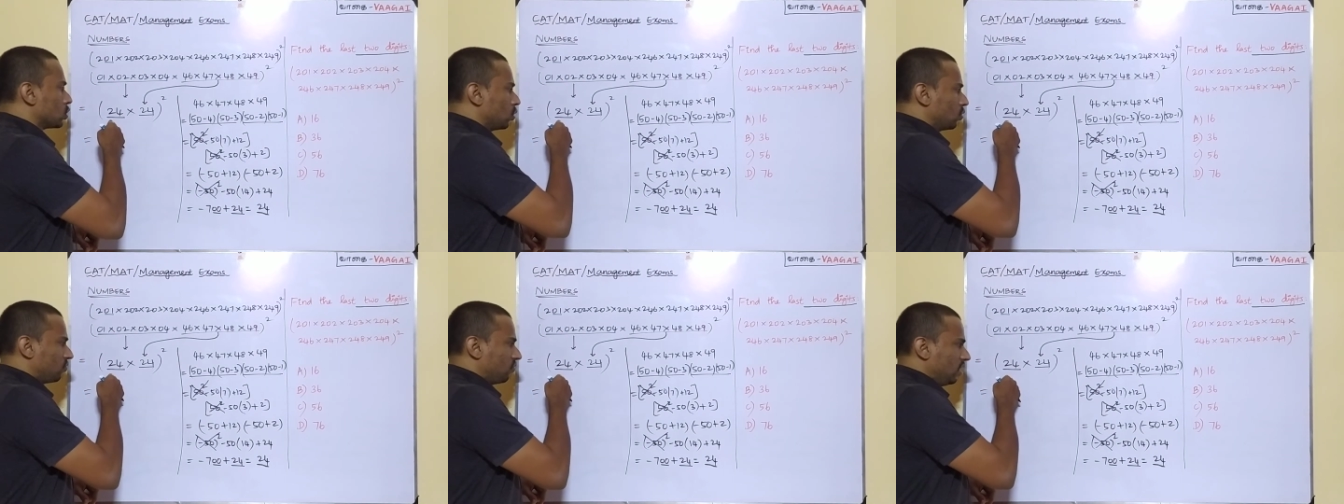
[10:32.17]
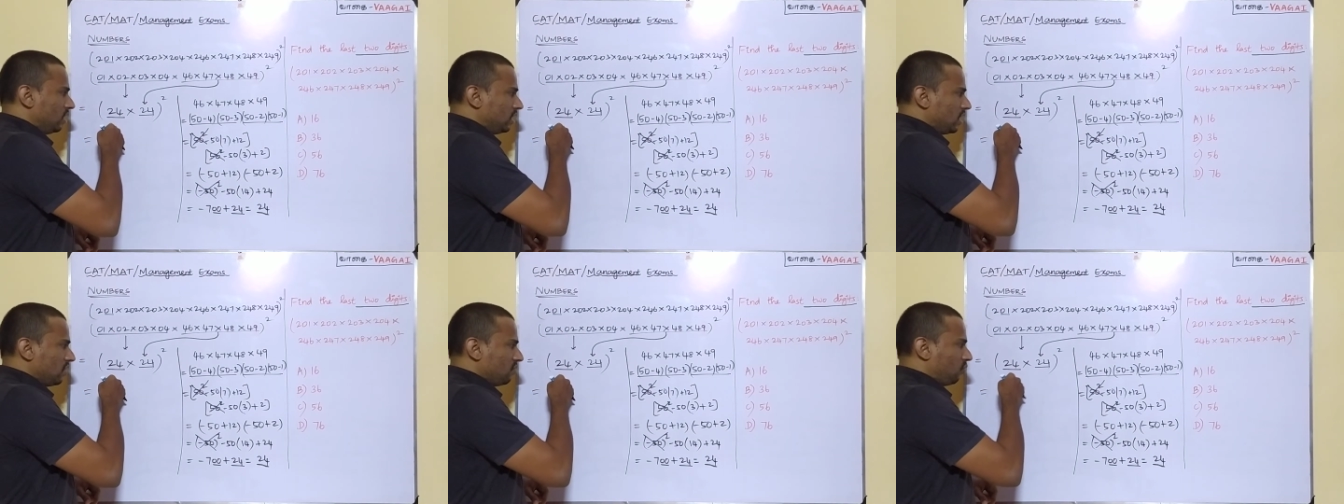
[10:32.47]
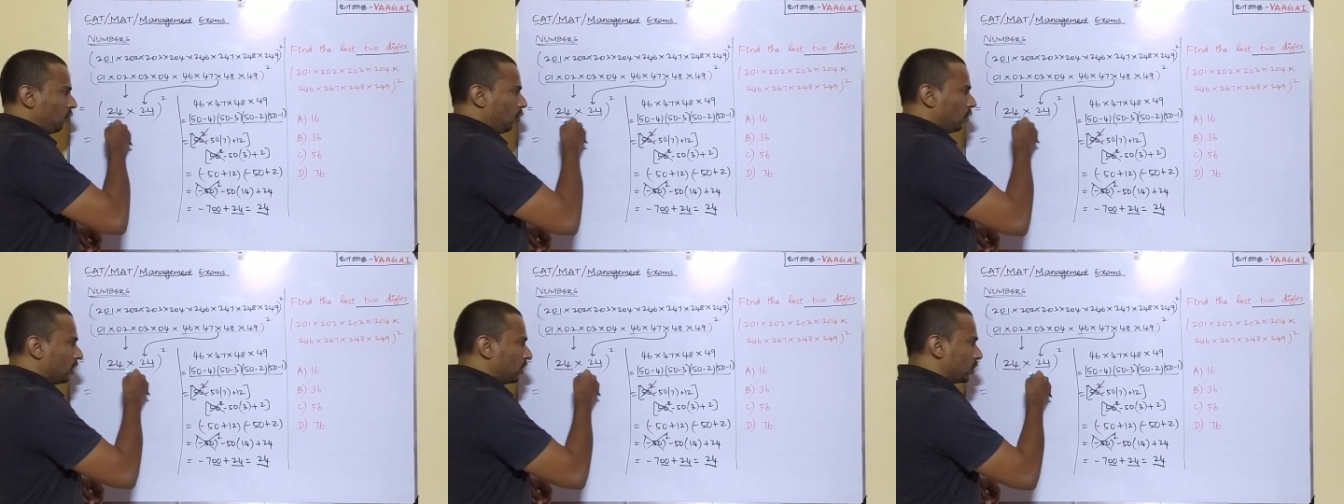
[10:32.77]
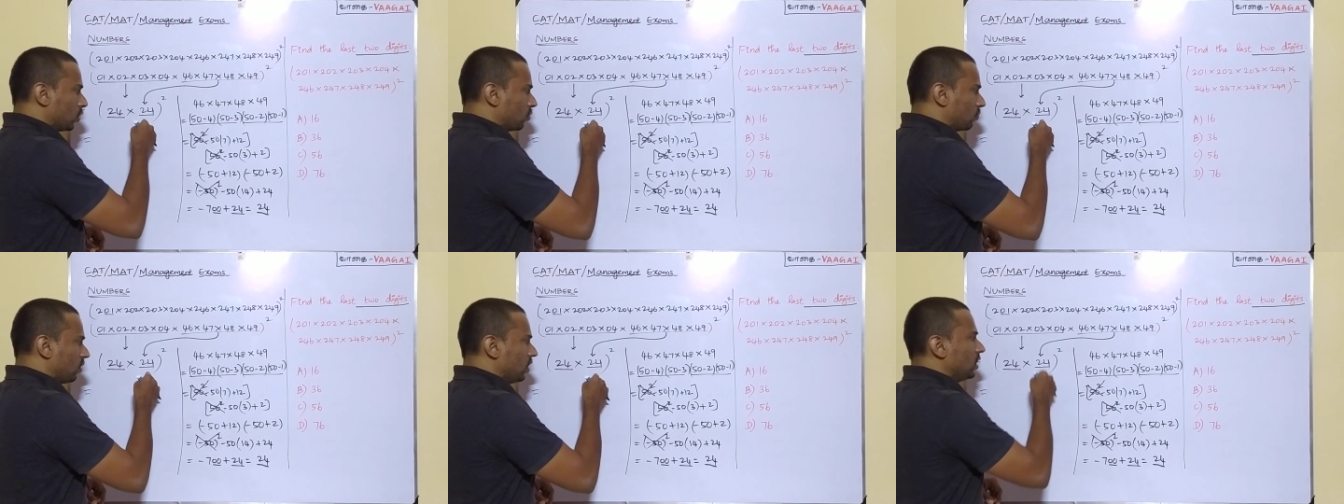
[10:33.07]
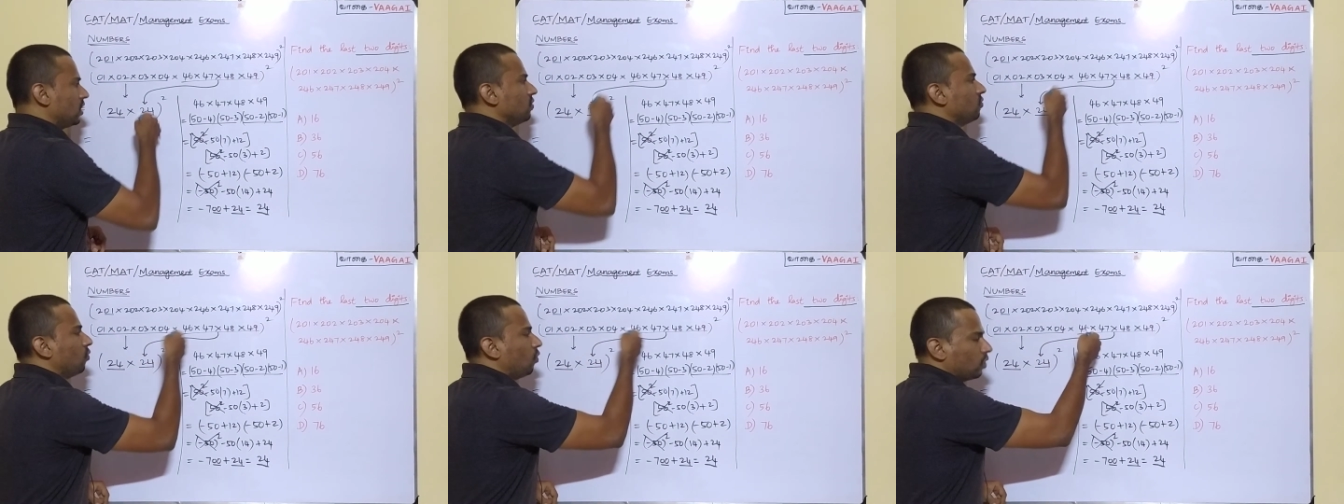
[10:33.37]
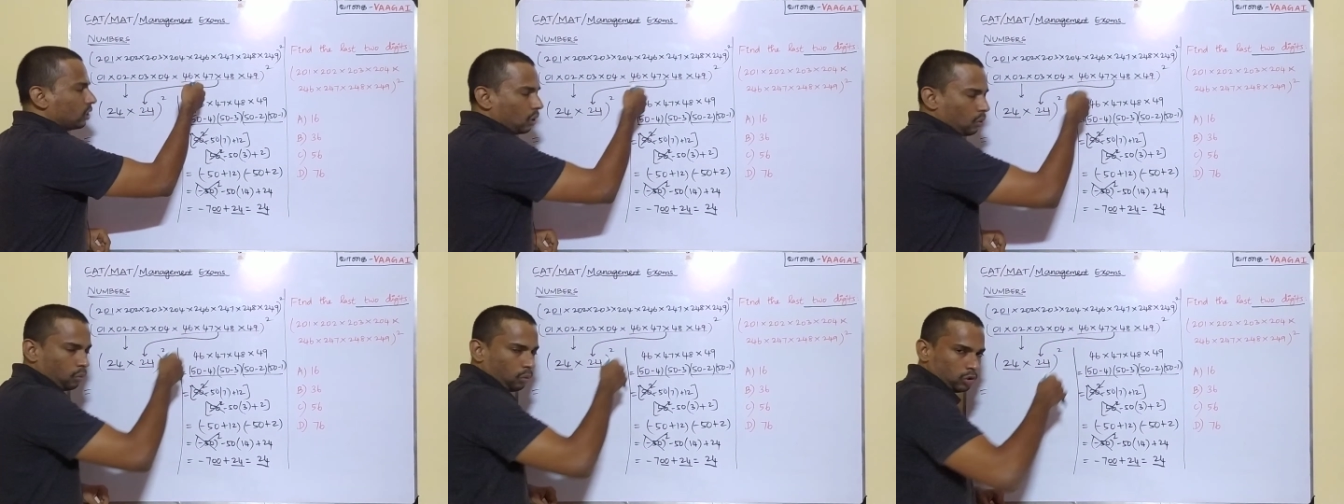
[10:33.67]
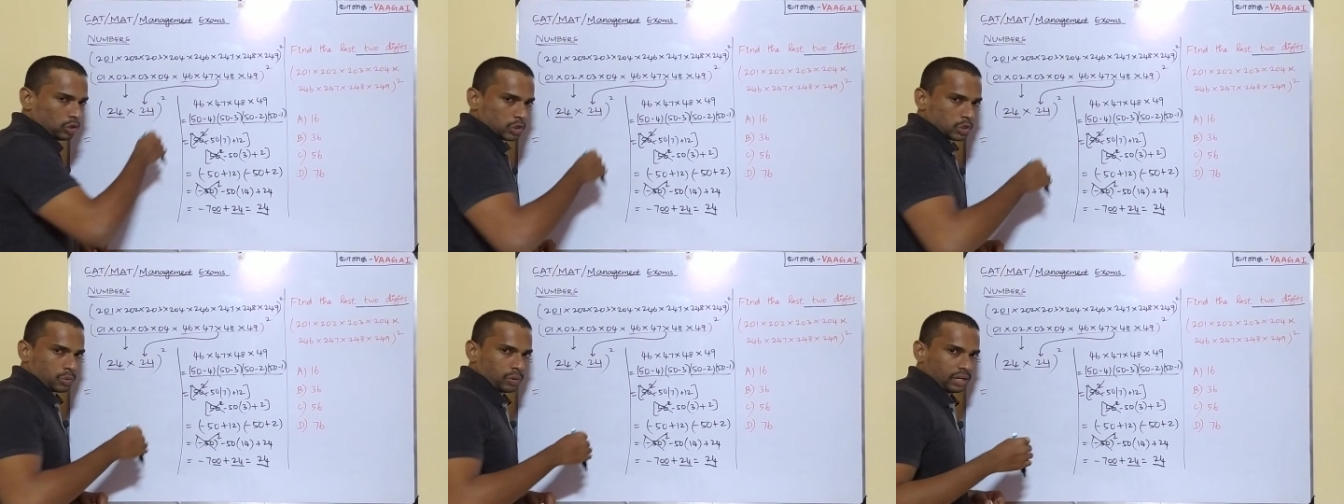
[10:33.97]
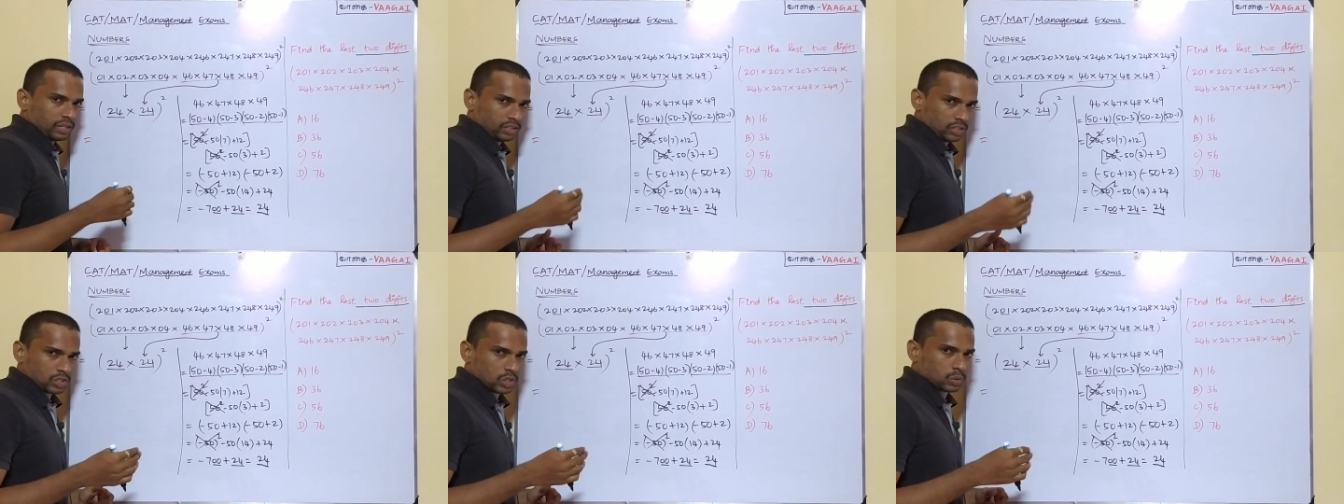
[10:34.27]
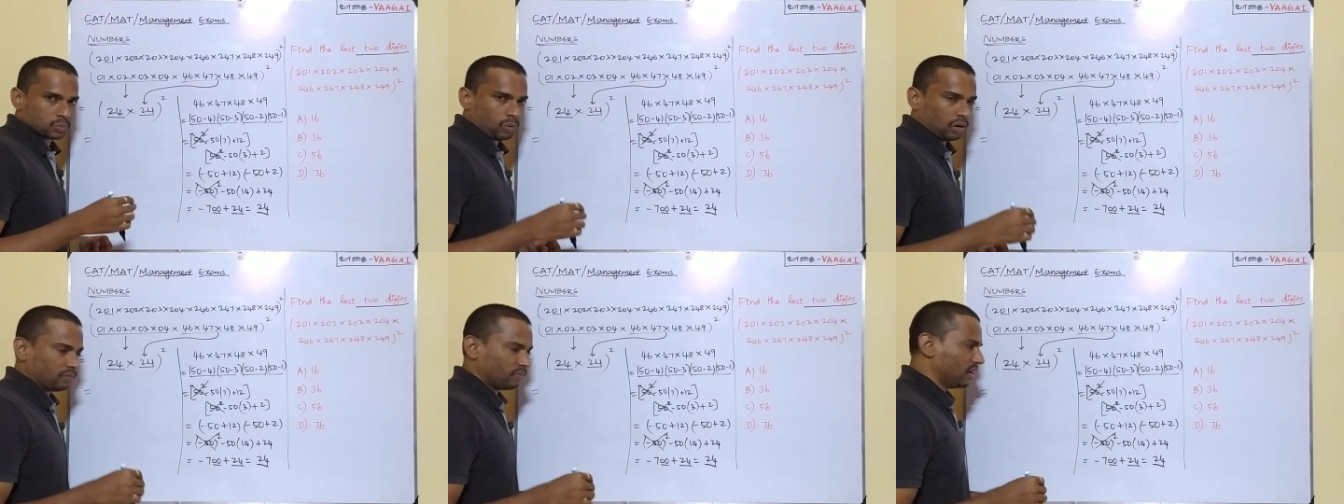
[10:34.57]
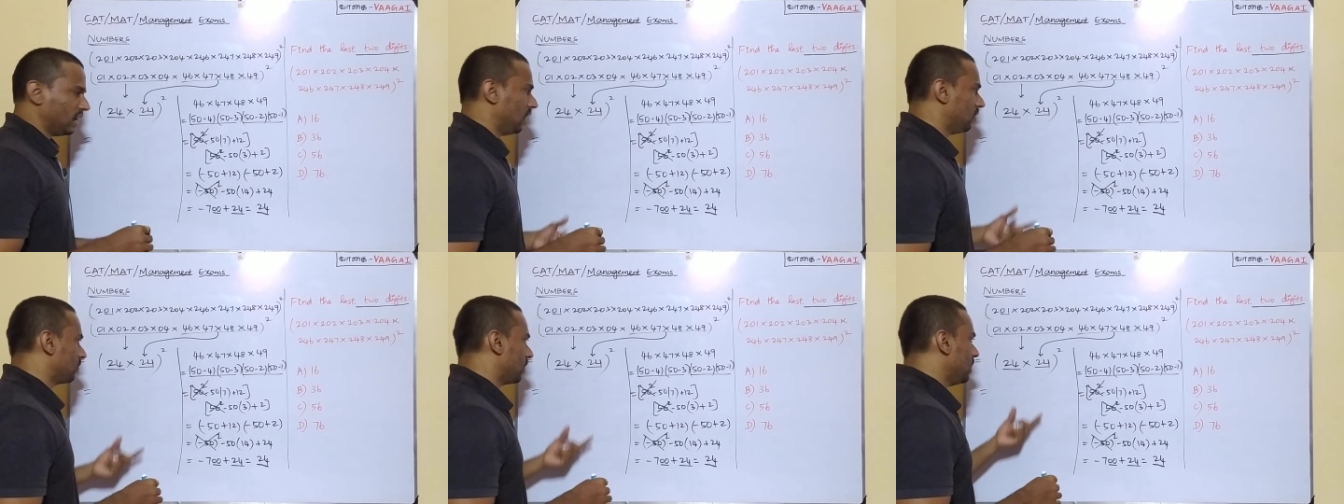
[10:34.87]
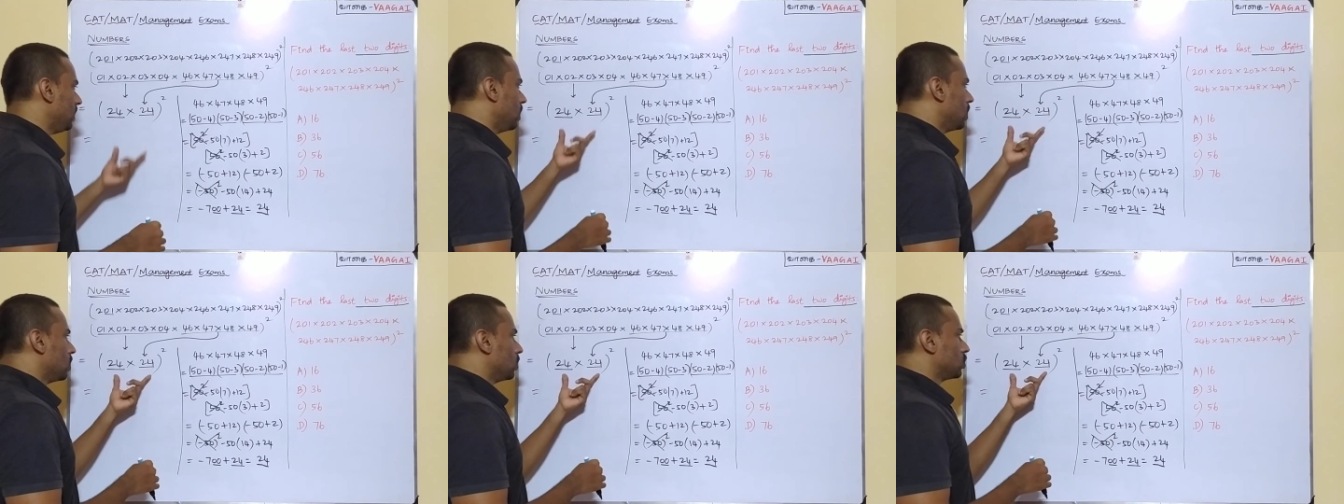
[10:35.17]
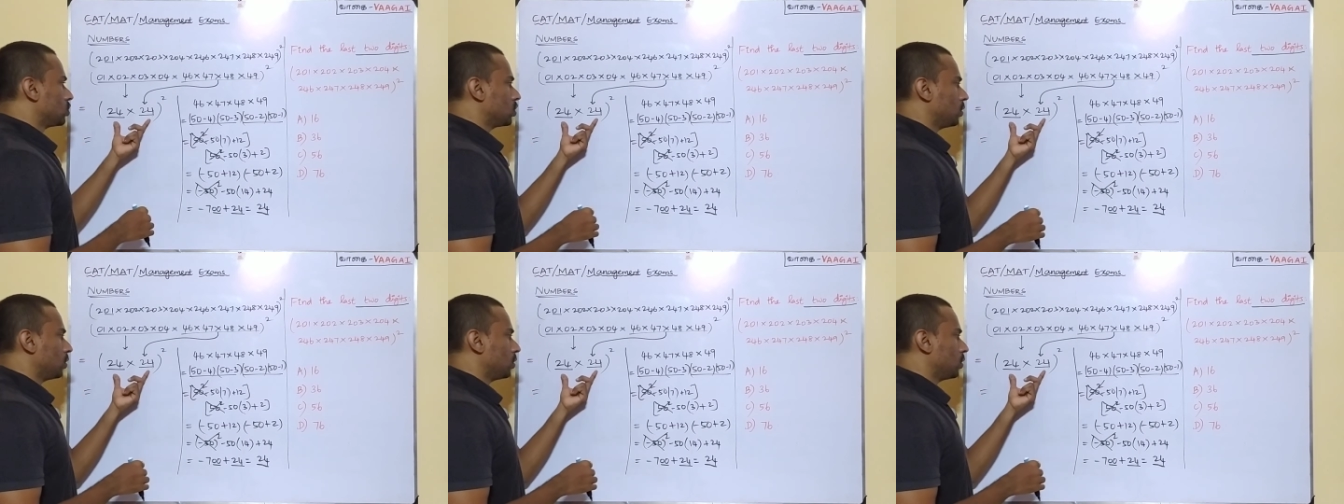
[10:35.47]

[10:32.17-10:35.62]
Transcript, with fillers: So 24 into 24 the whole square. This is what we have right.